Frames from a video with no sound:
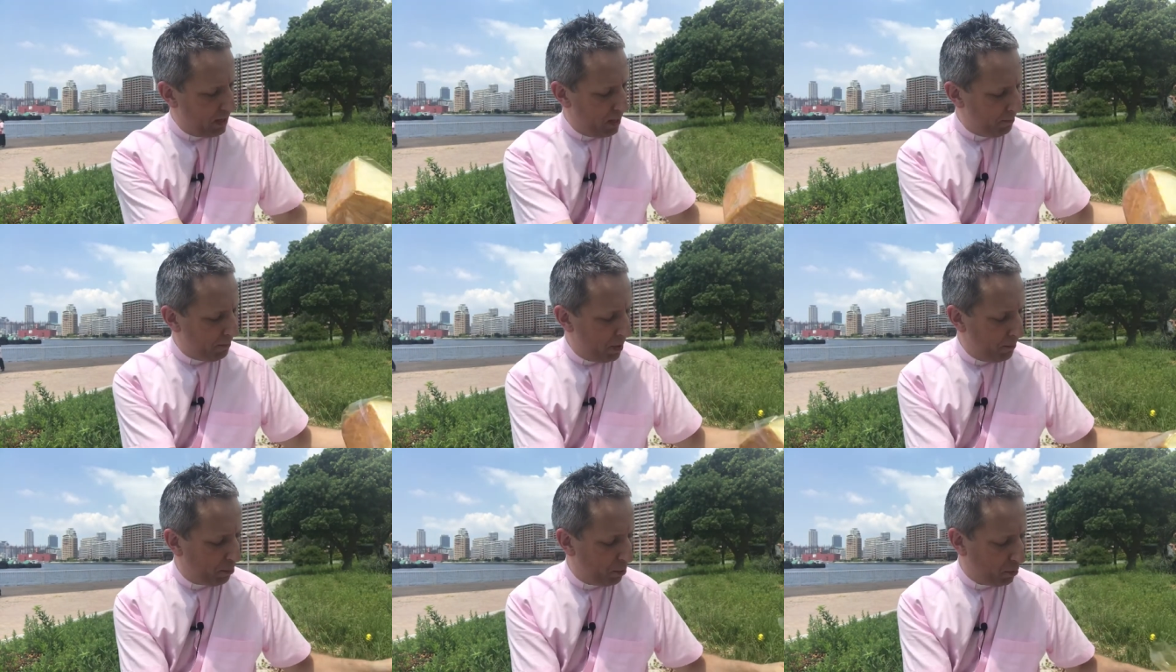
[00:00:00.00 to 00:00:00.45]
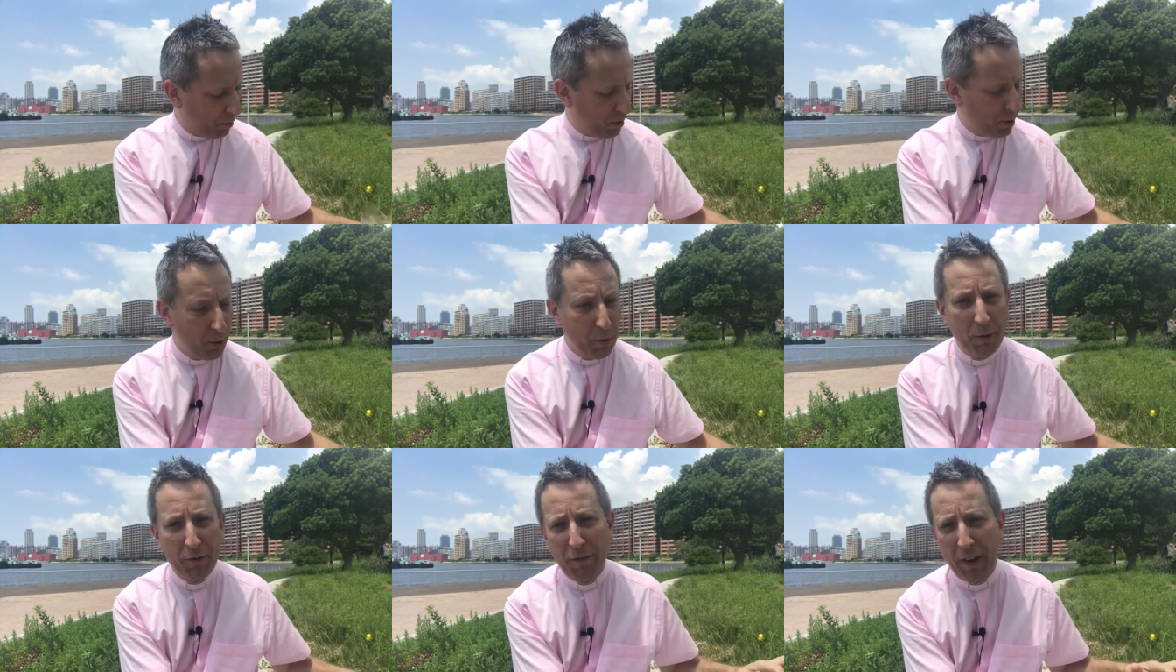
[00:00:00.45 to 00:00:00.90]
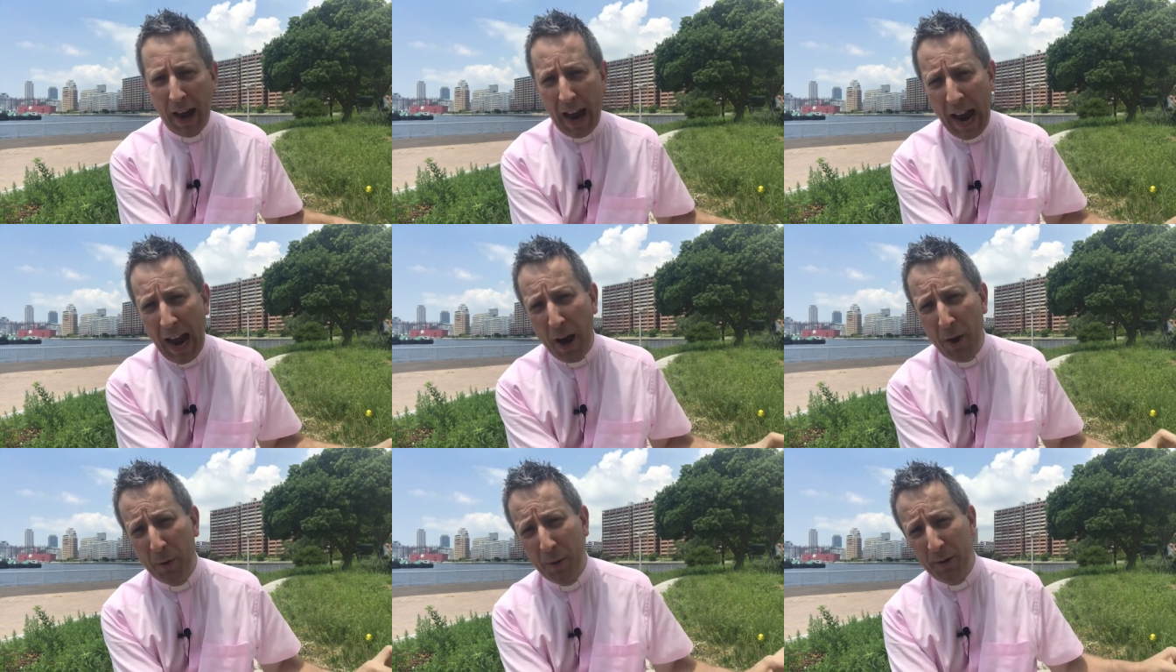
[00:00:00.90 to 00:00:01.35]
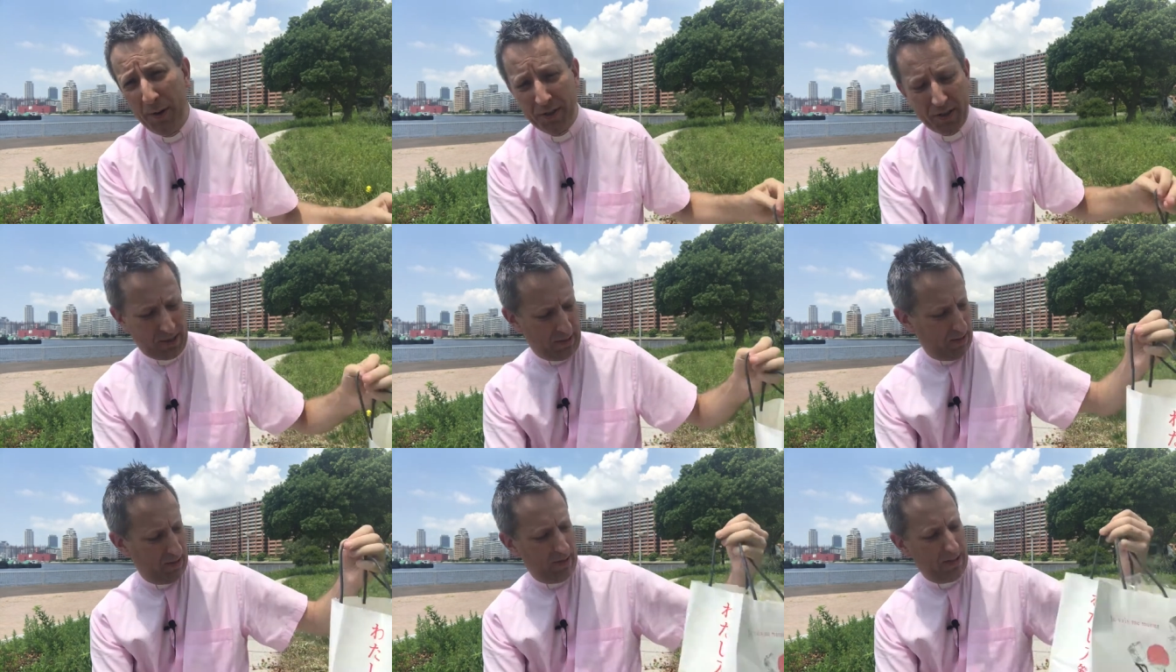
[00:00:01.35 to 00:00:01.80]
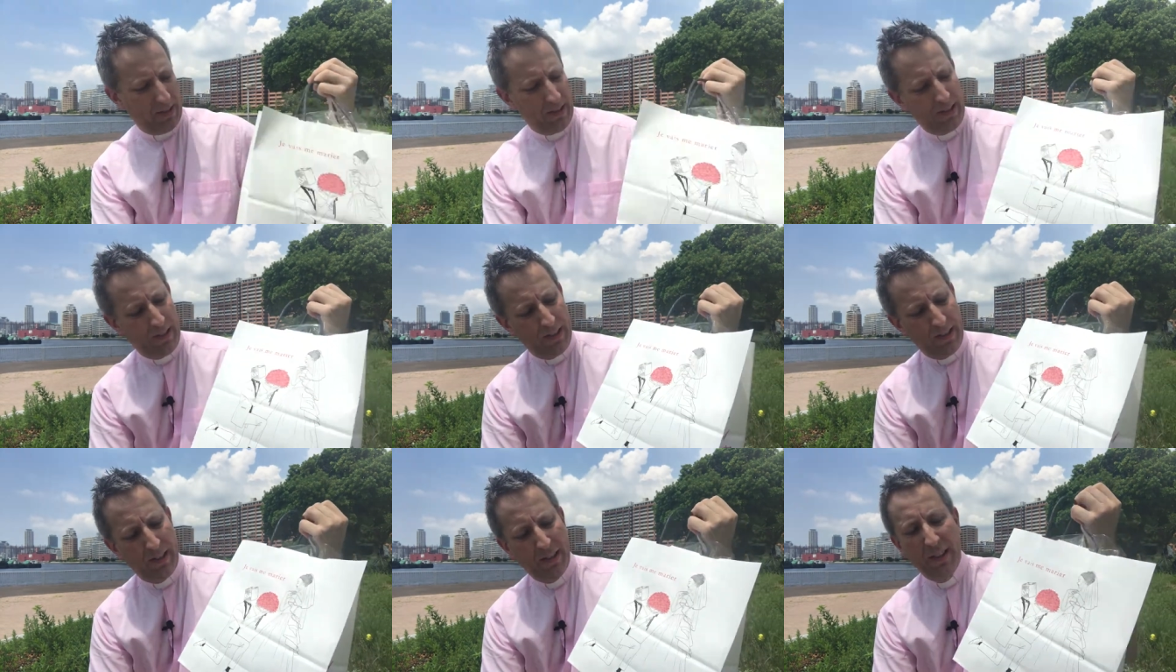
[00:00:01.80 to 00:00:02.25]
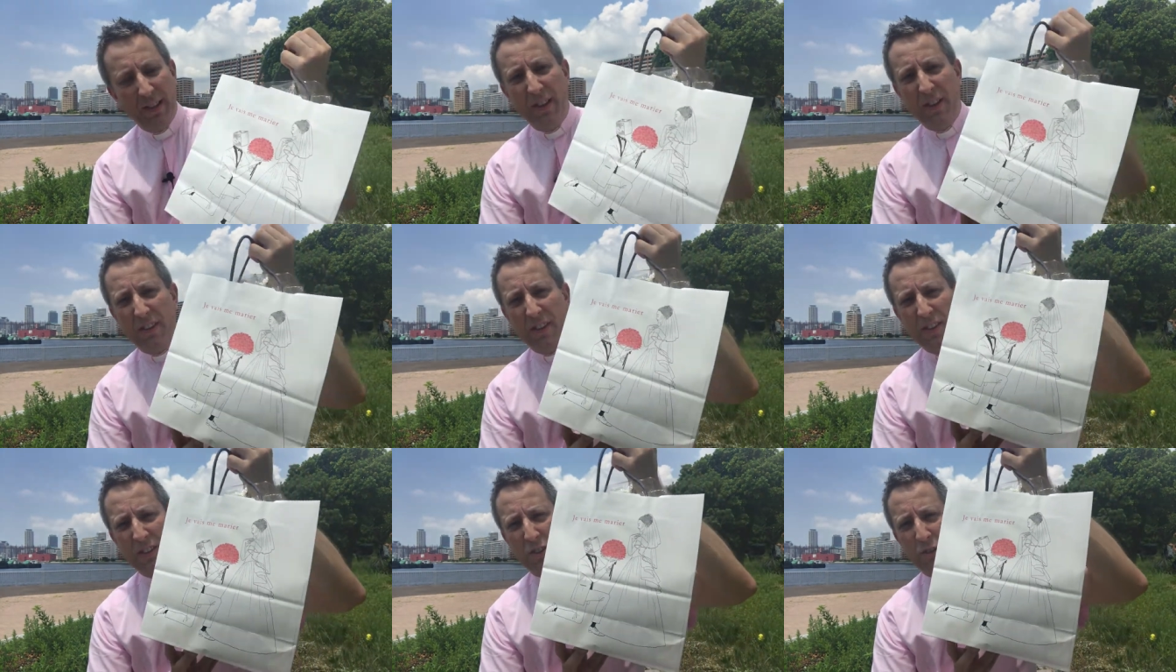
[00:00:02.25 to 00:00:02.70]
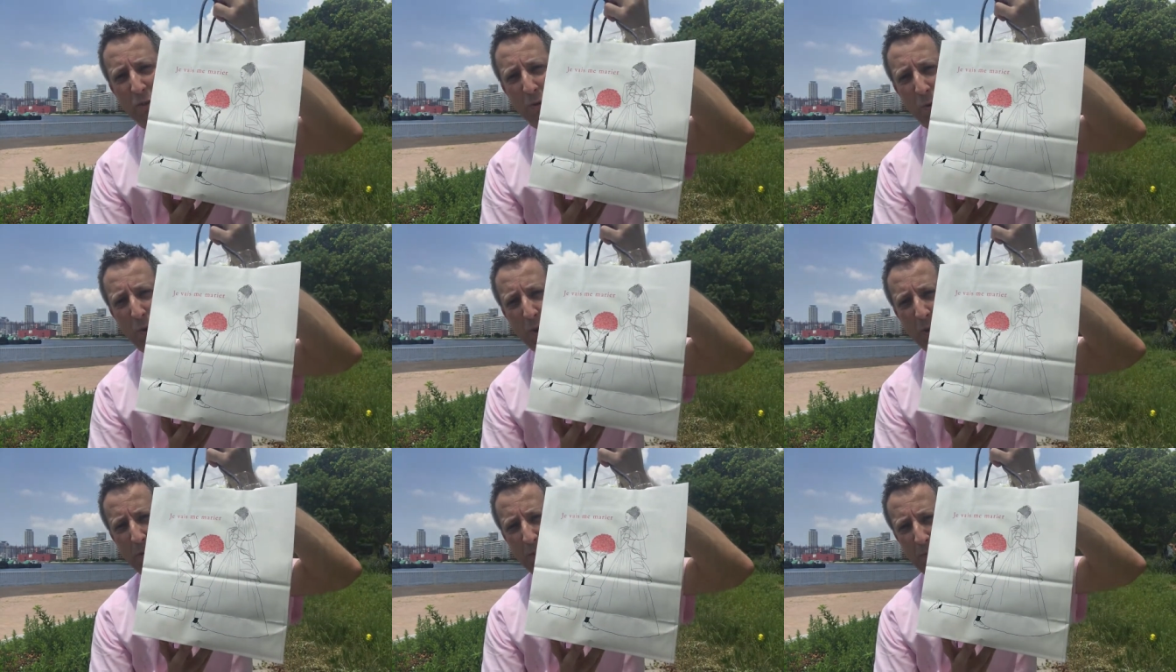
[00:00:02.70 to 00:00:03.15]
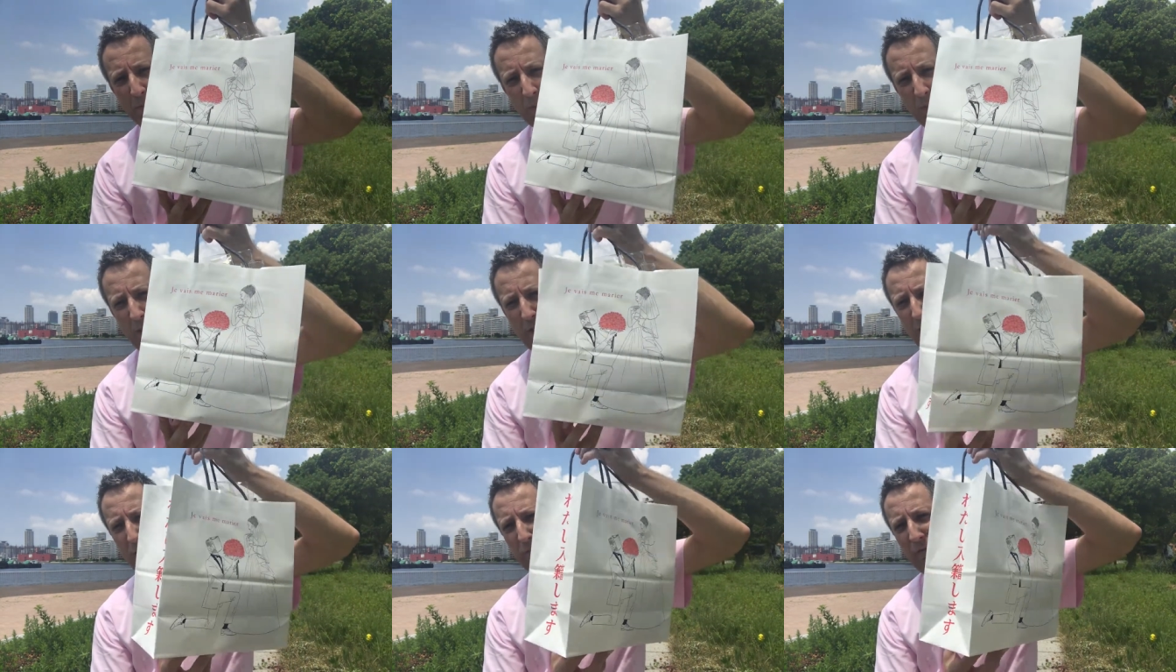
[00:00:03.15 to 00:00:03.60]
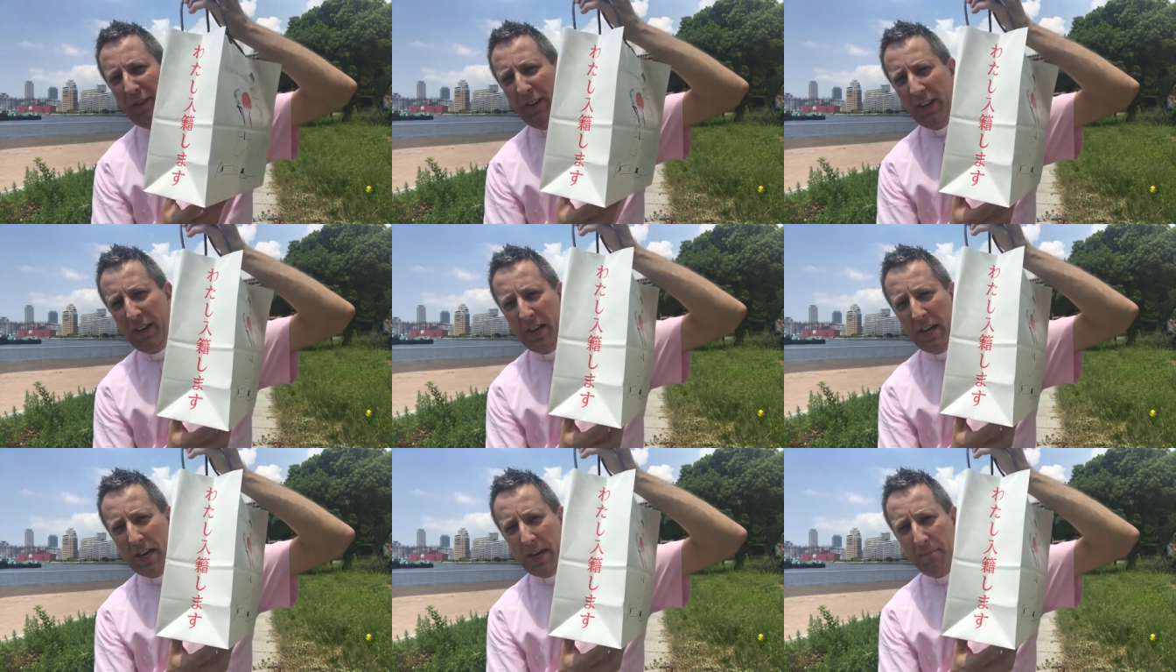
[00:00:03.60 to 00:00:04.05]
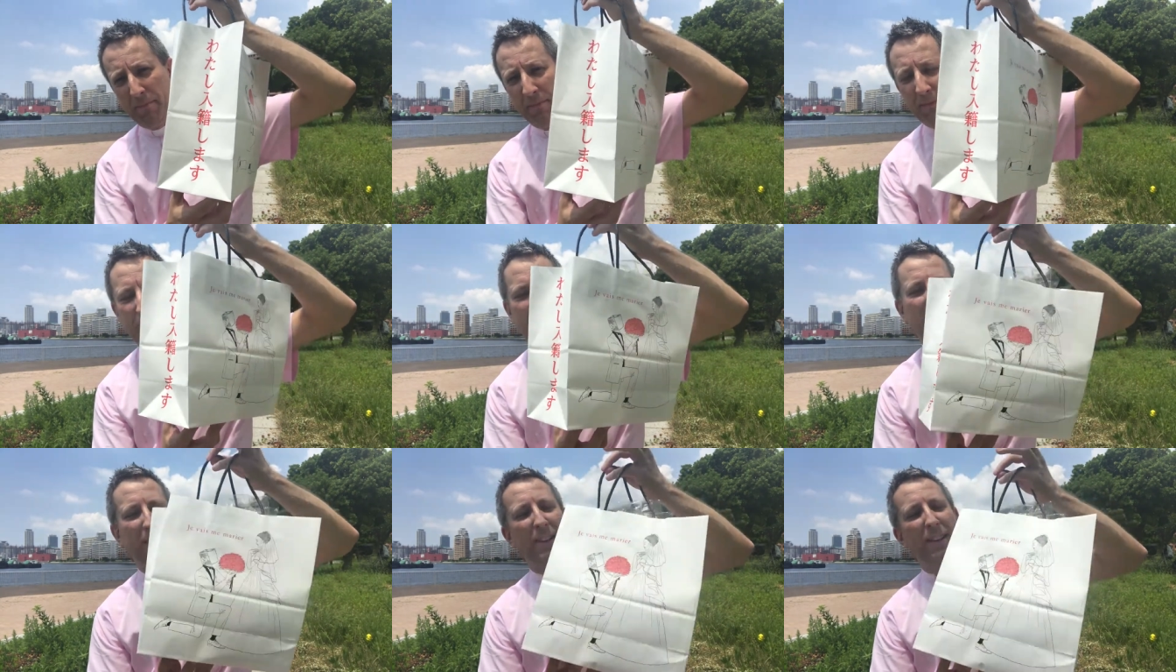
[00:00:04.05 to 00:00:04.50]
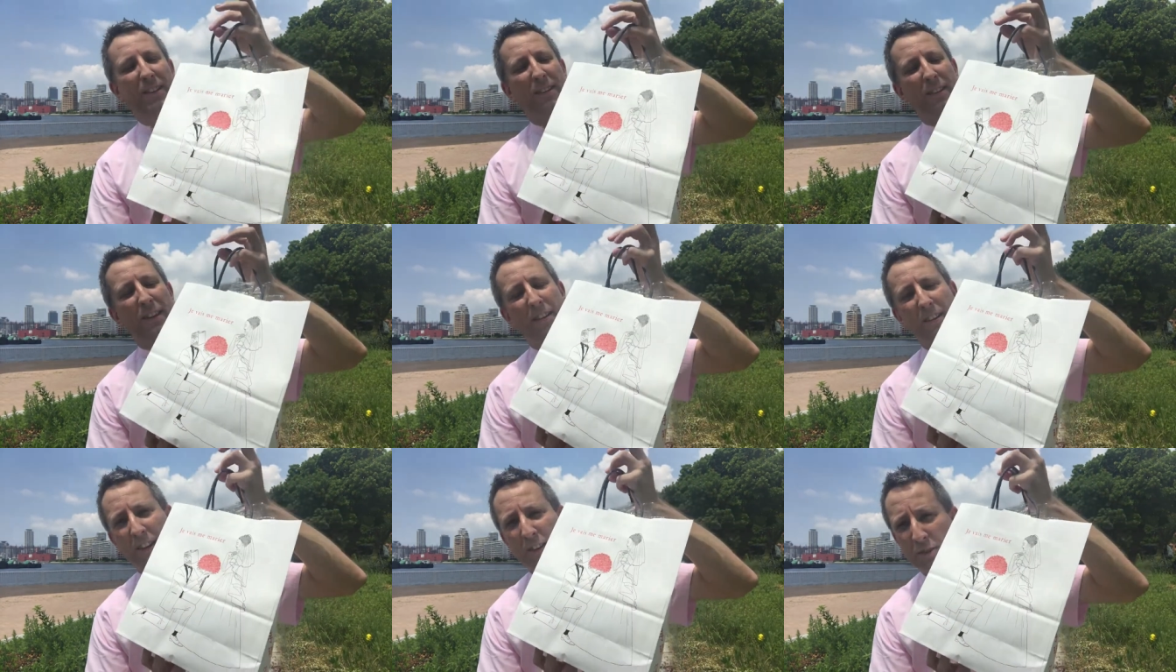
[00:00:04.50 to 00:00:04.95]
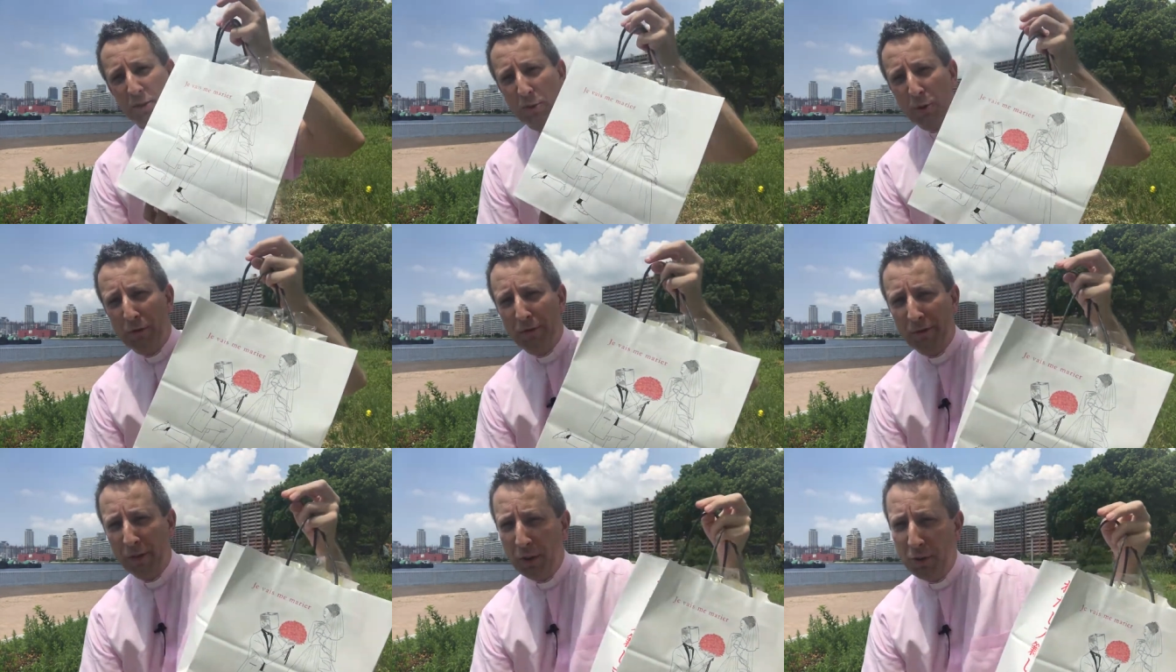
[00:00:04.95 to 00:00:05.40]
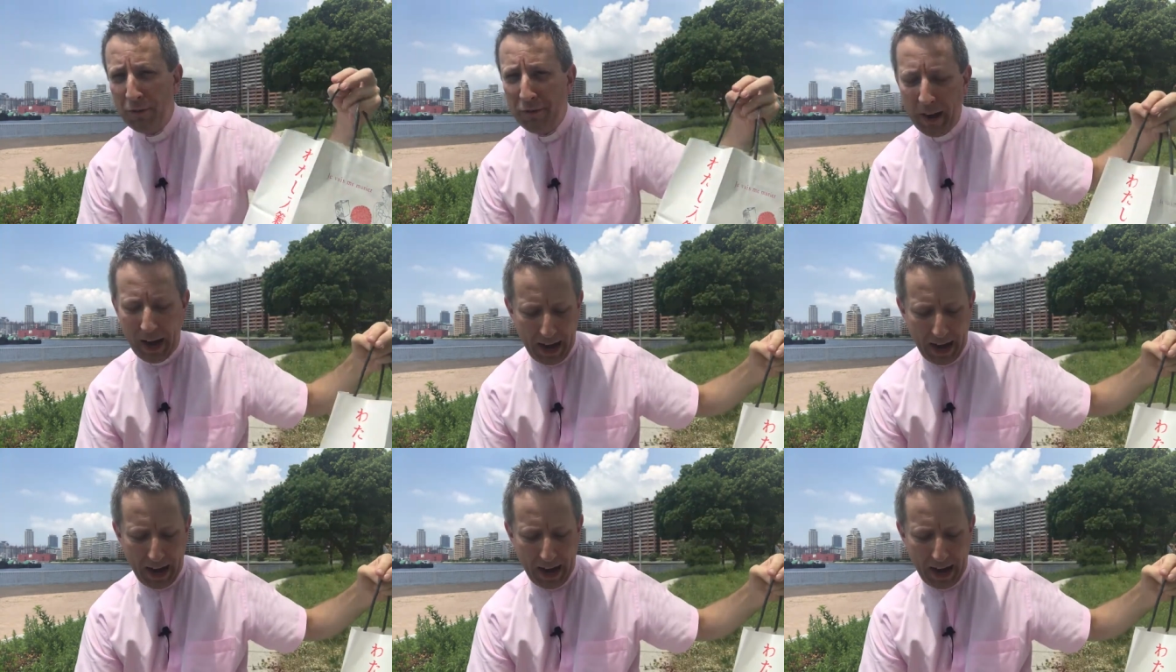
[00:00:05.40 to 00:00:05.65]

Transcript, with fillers: People queue for hours at this store, that's a funny name, they, they store queue for